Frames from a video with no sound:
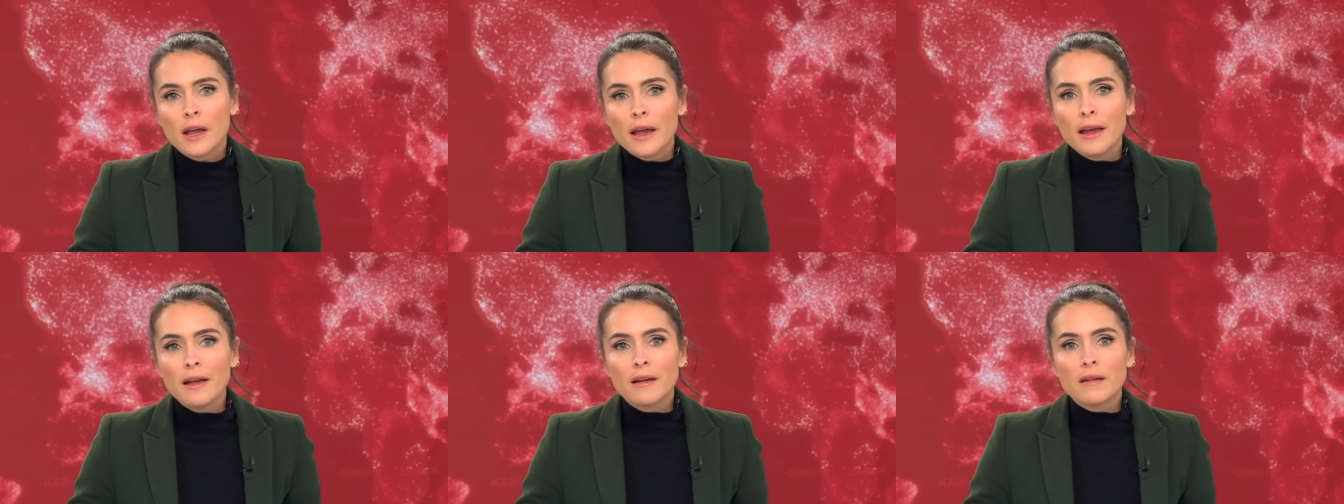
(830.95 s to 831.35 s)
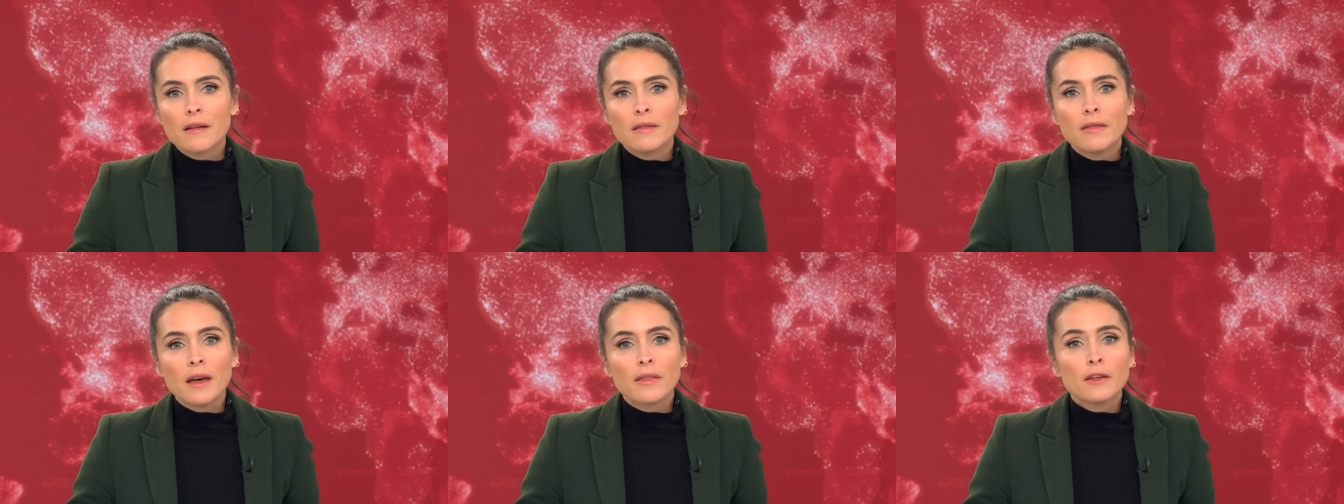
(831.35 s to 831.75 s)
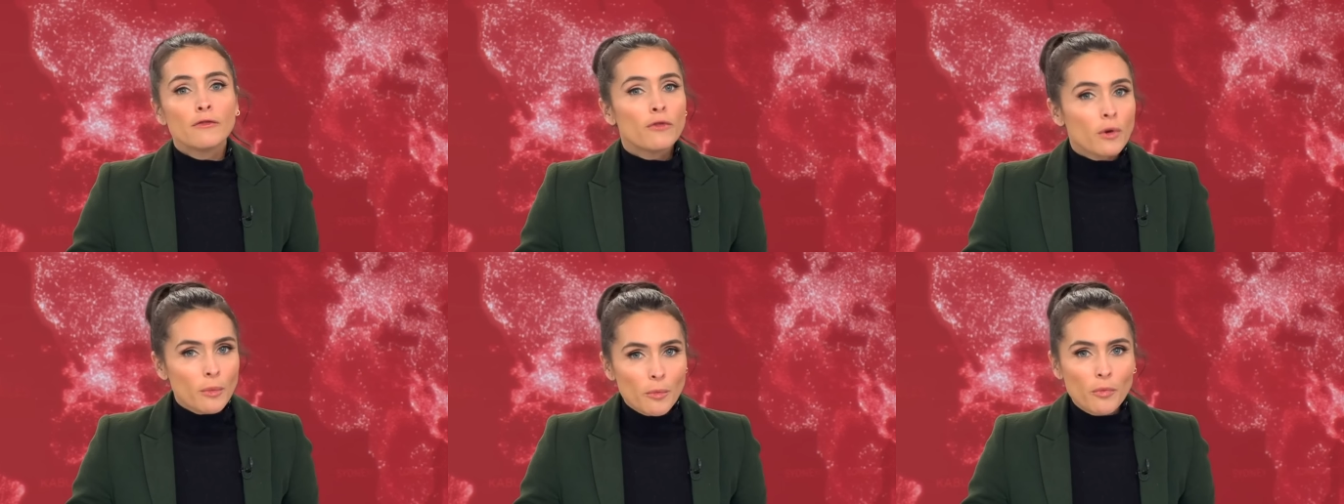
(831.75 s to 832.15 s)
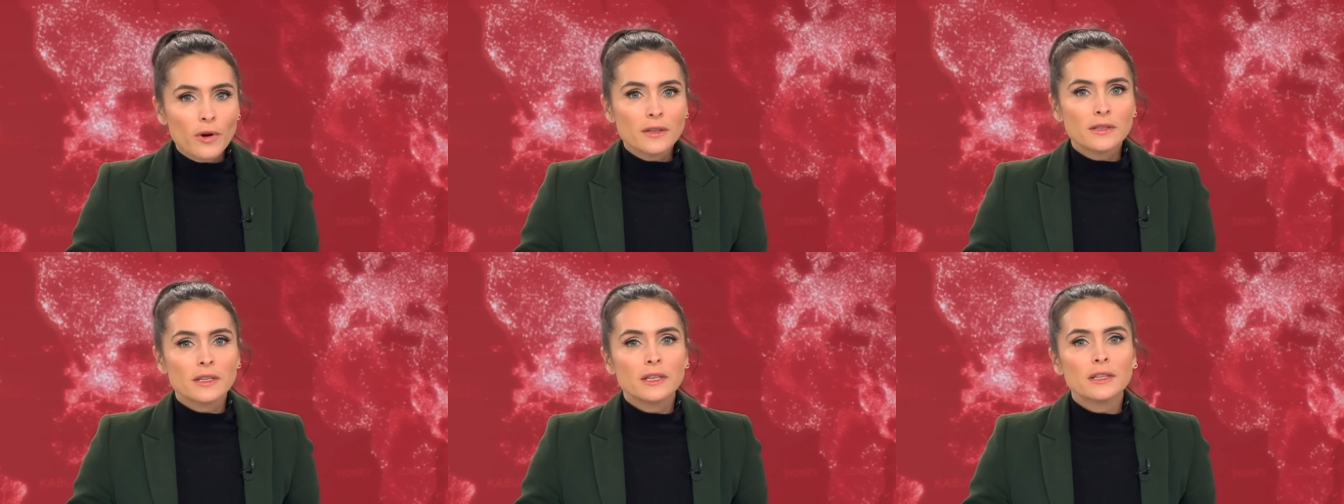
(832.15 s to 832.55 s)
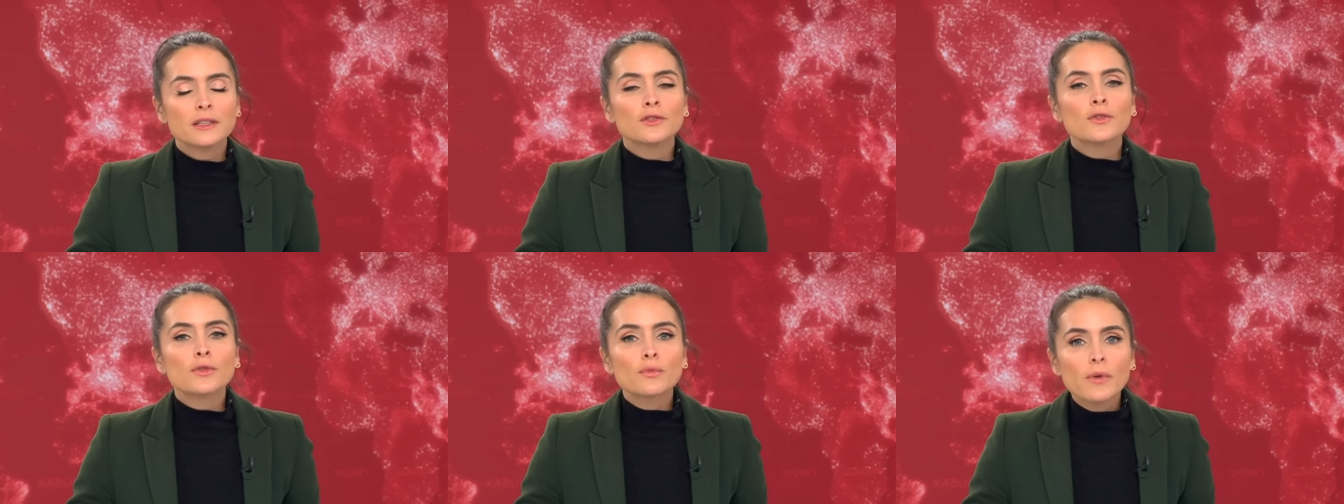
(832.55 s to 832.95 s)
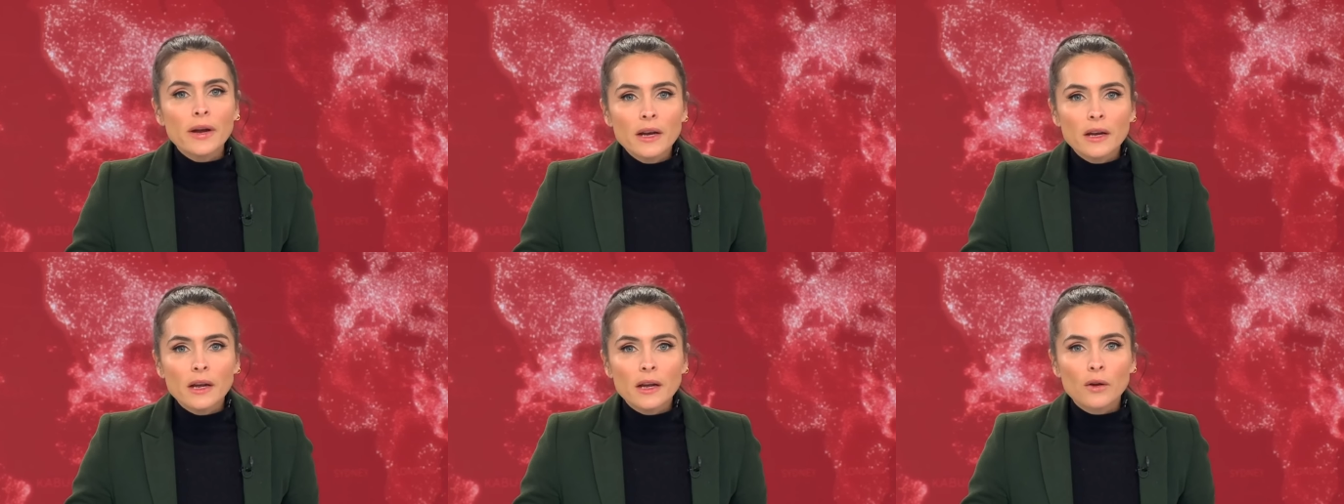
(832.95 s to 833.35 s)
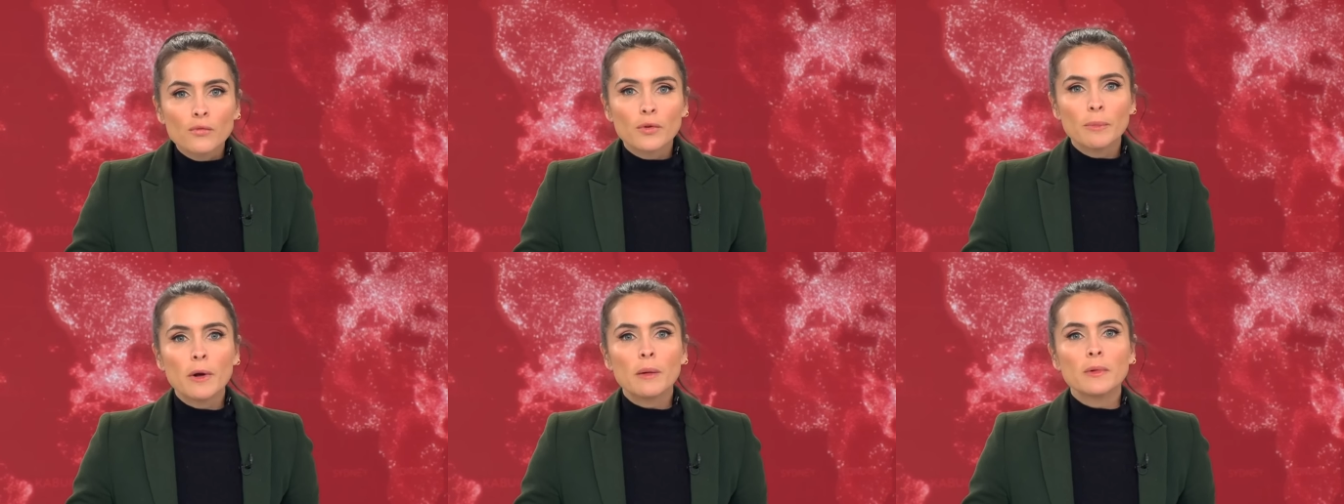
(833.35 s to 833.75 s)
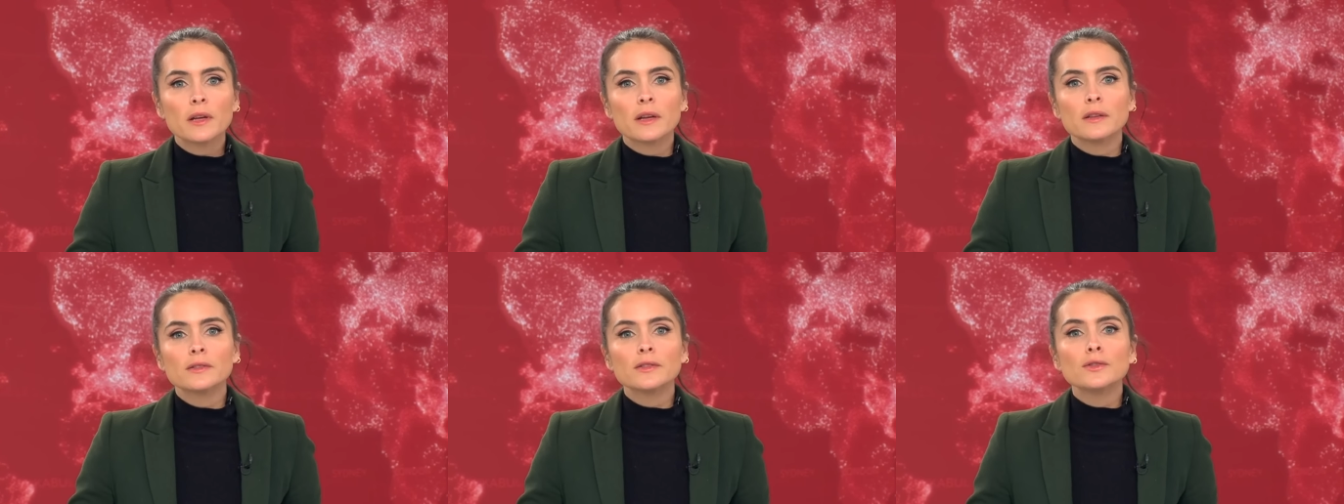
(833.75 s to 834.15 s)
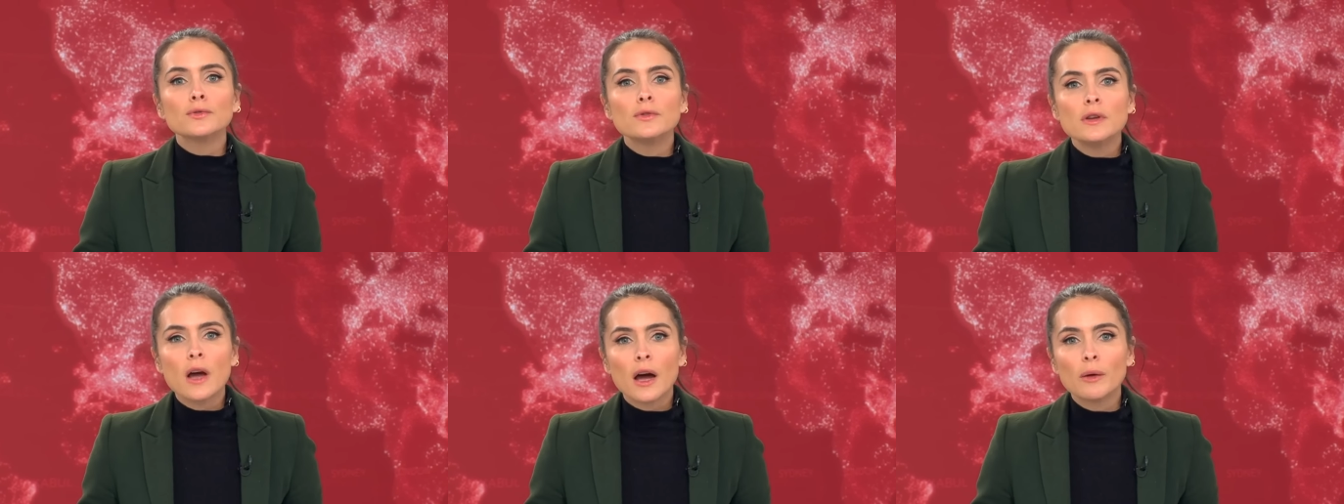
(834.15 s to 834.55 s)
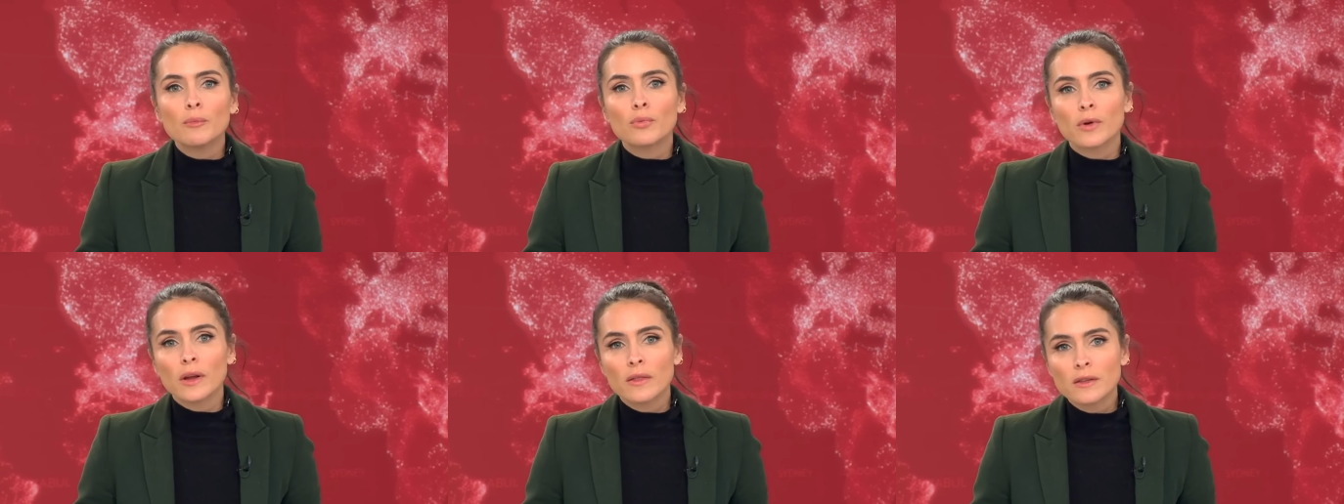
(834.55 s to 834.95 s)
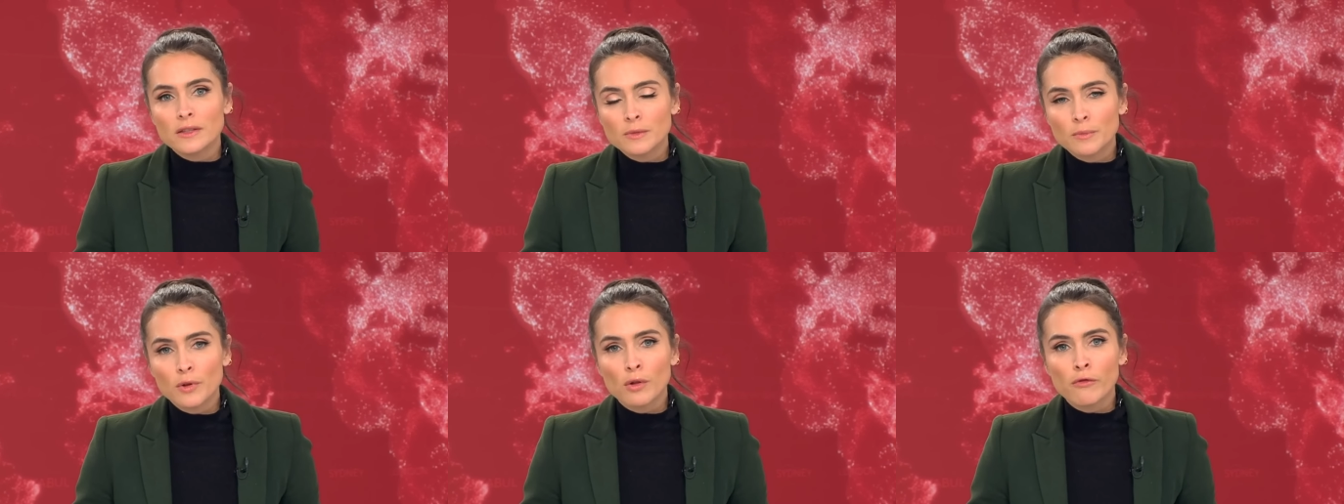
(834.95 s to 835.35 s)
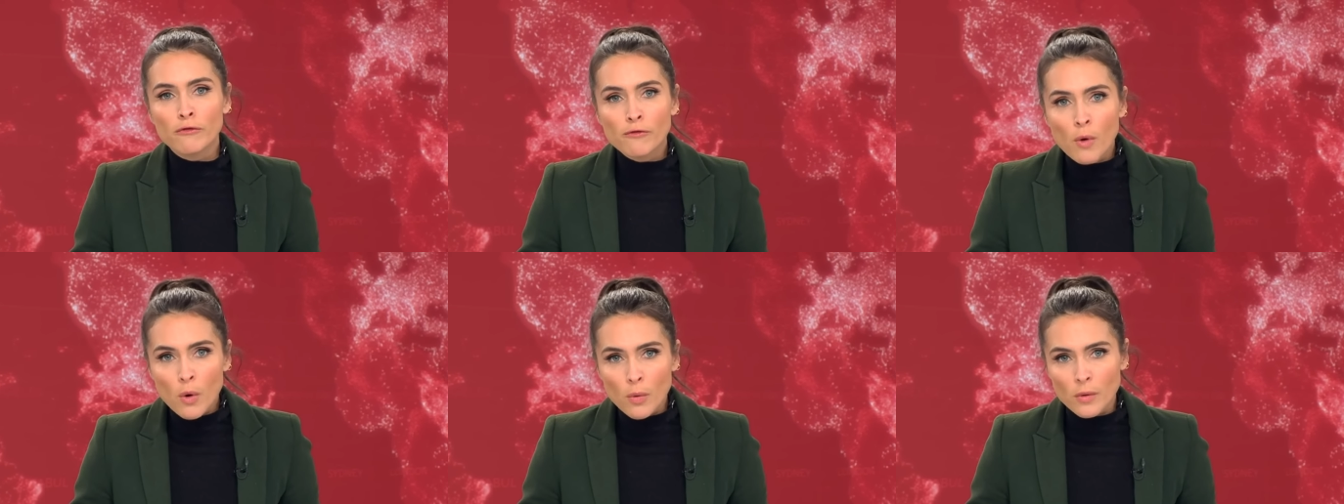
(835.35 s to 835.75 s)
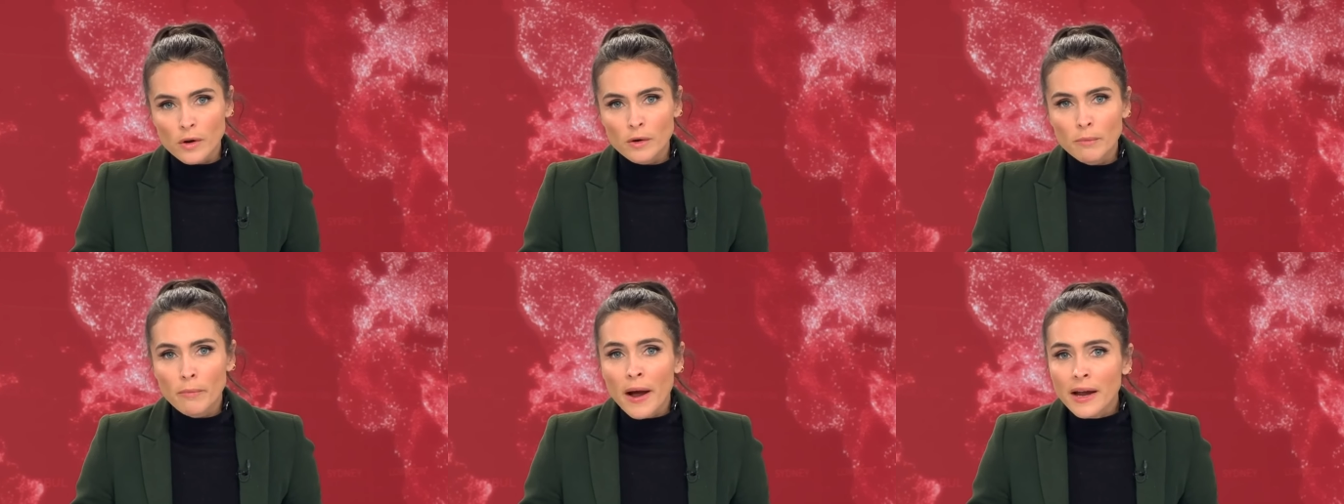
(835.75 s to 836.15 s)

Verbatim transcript: and that the former president is threatening Republicans to not bring this bill forward.